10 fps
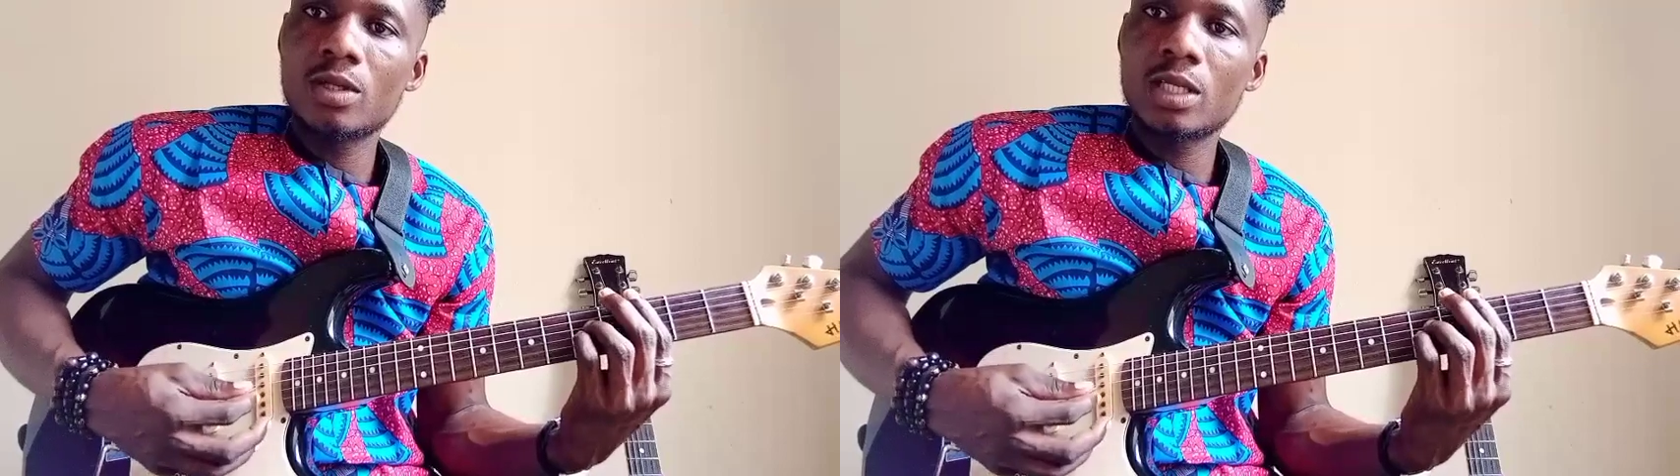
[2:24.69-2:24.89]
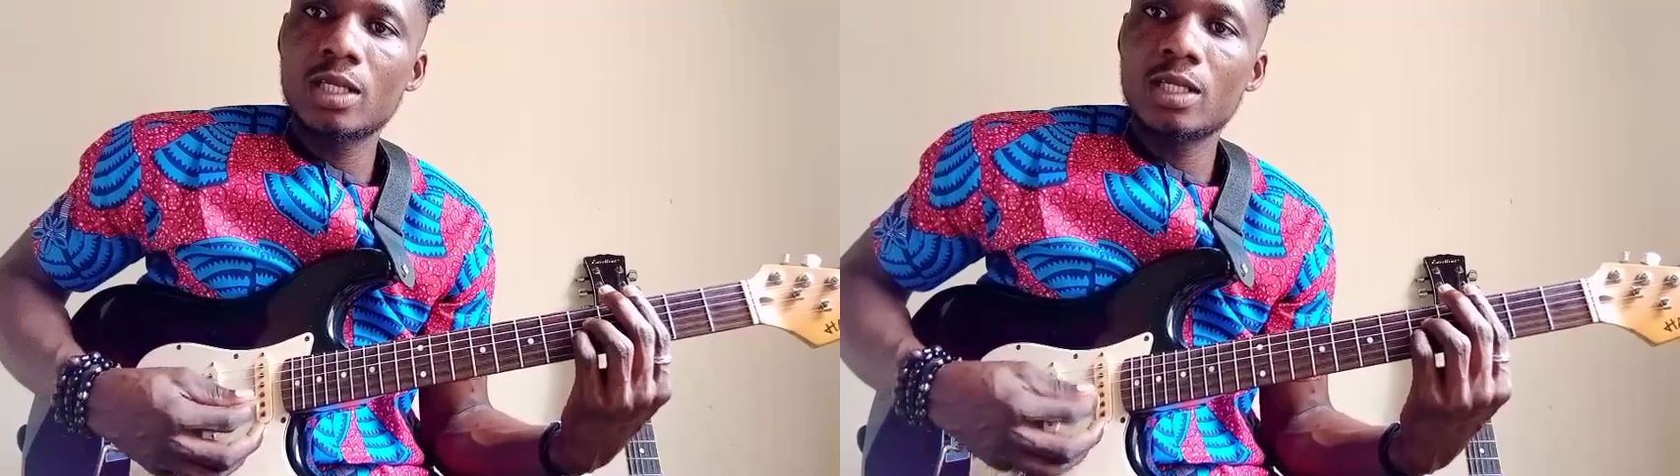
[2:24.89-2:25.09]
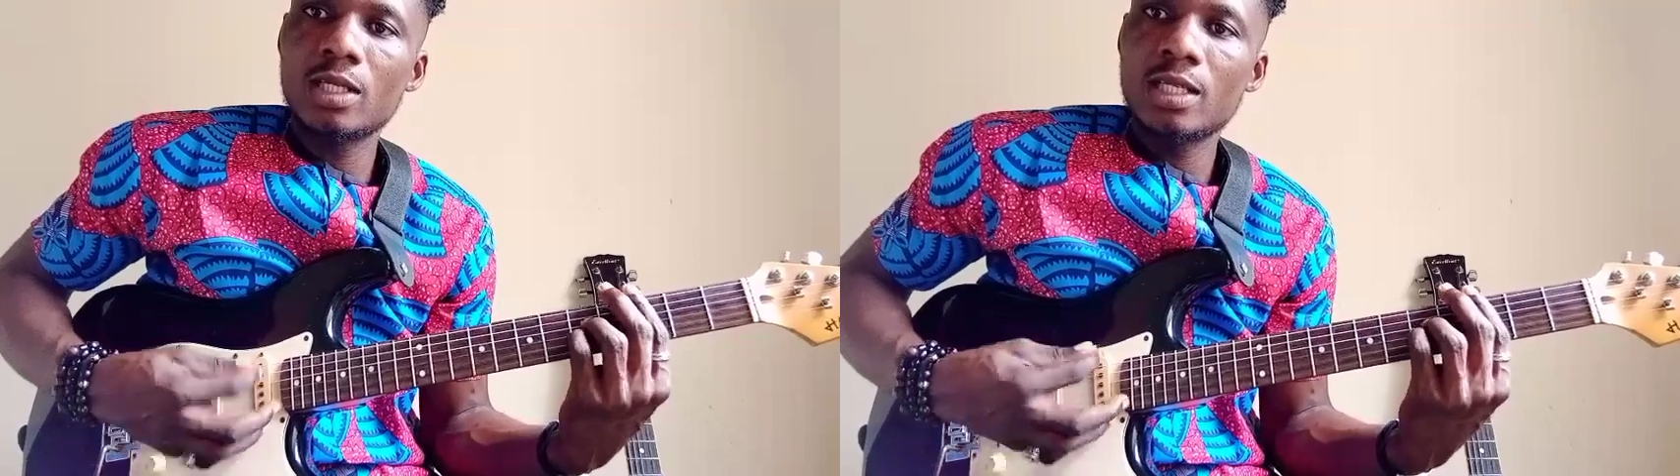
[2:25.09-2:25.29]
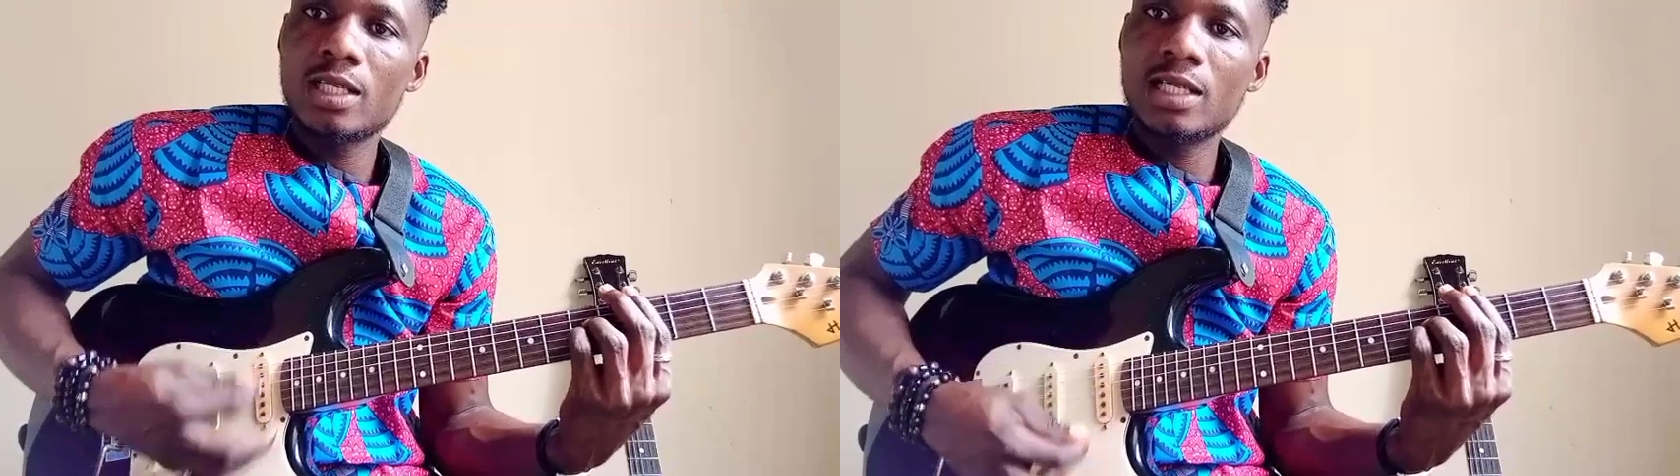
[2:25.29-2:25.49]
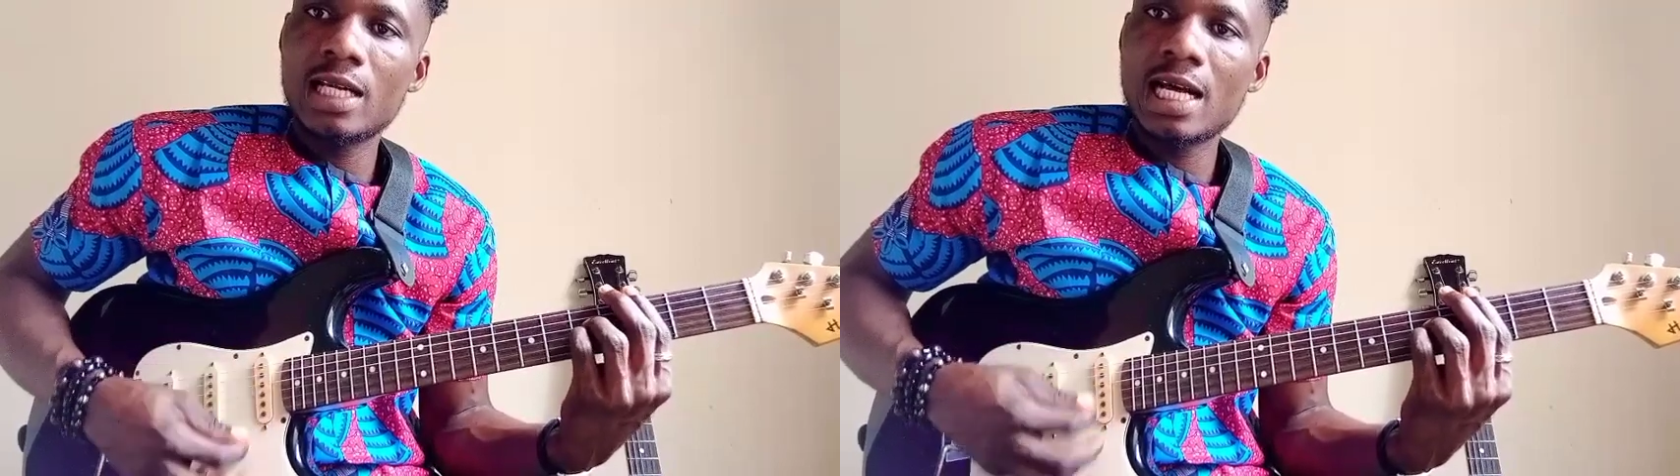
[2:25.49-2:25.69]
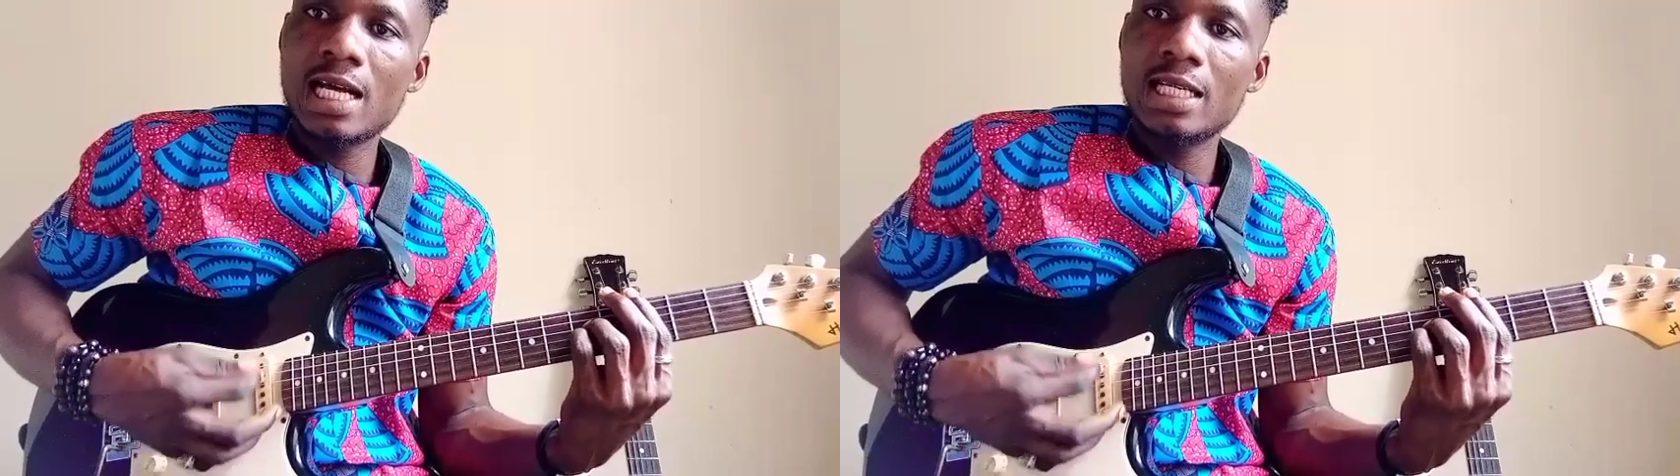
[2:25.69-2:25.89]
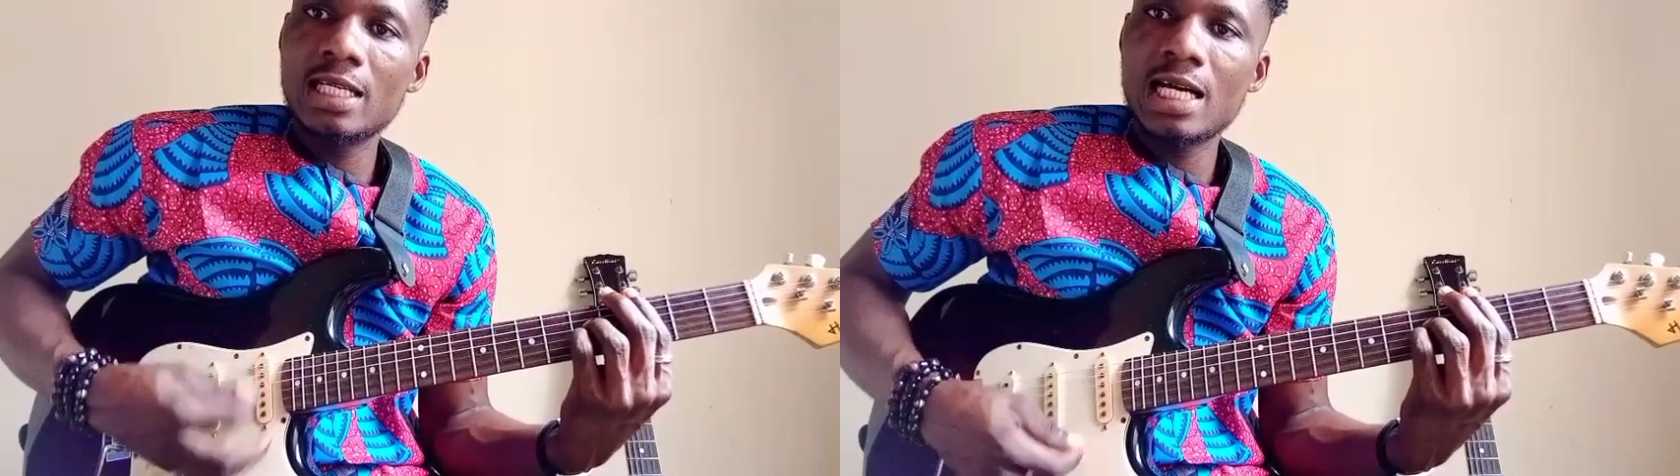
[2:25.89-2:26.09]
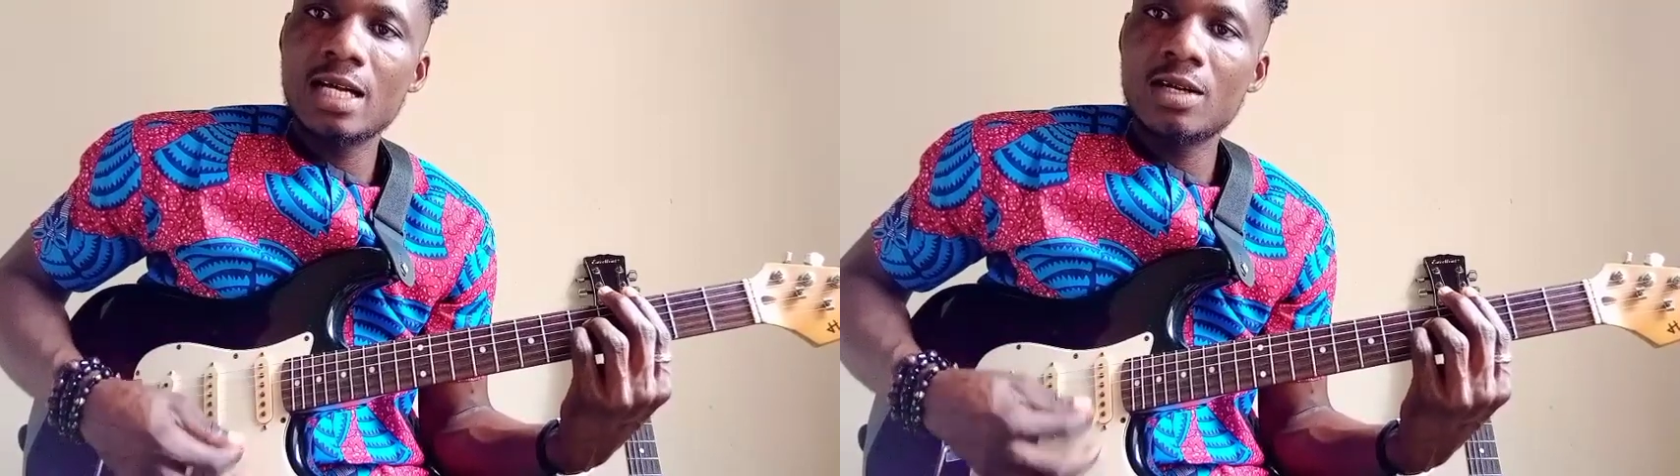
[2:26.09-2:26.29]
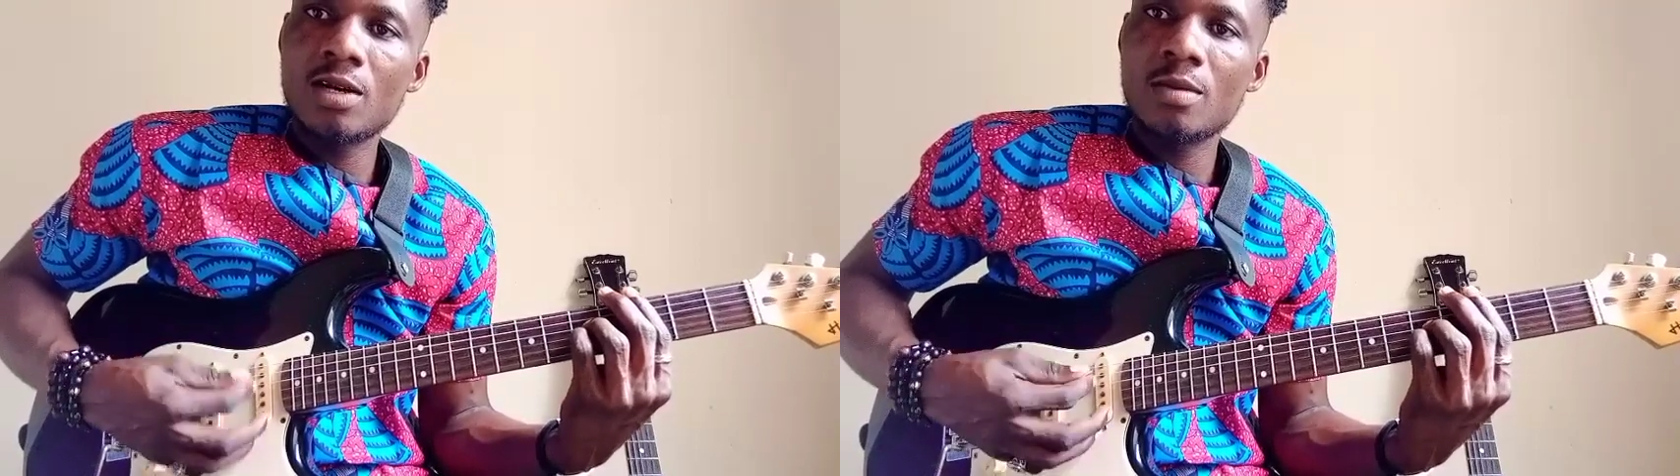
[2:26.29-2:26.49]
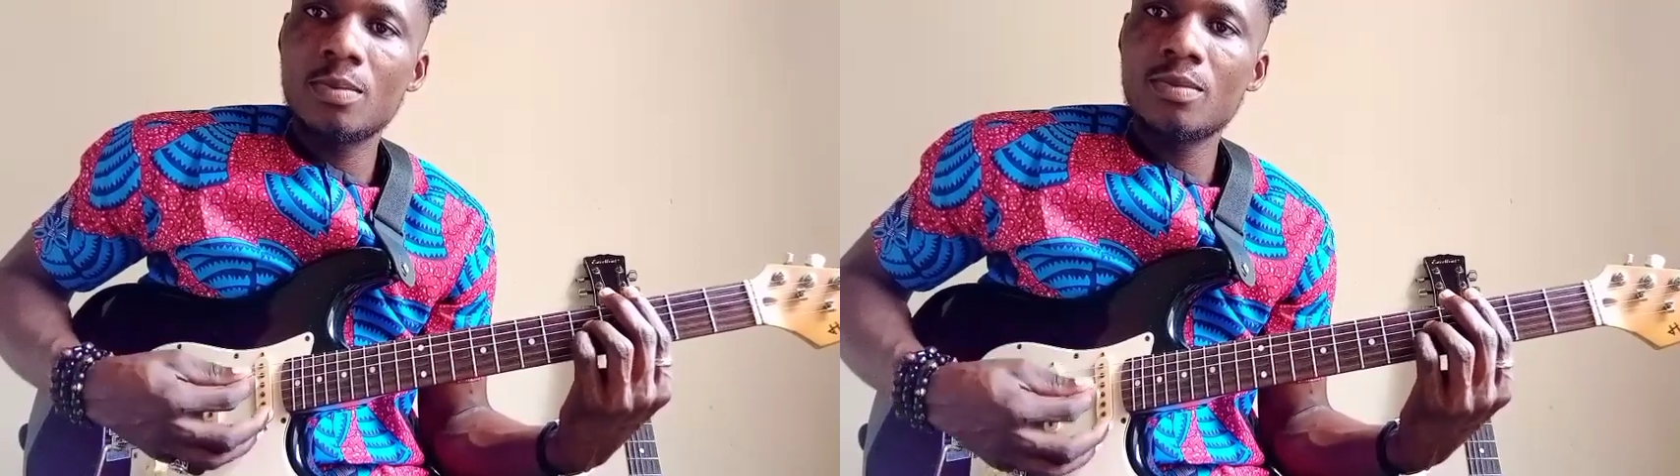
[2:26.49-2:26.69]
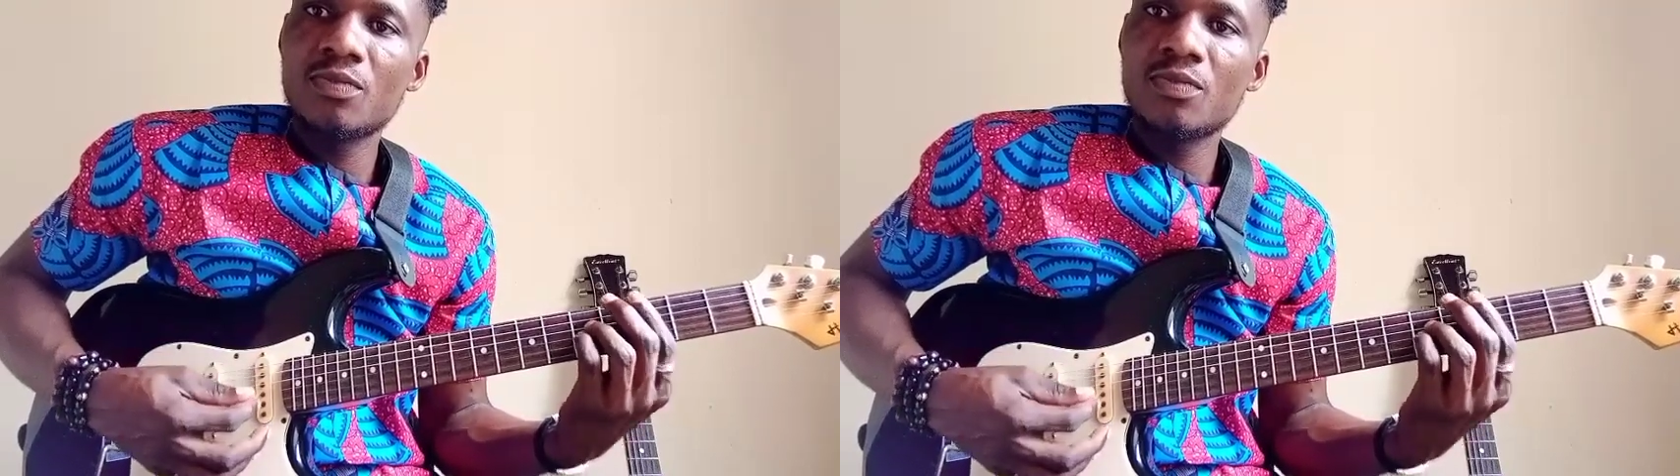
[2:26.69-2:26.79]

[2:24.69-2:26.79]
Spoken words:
Okay. Down, down, up.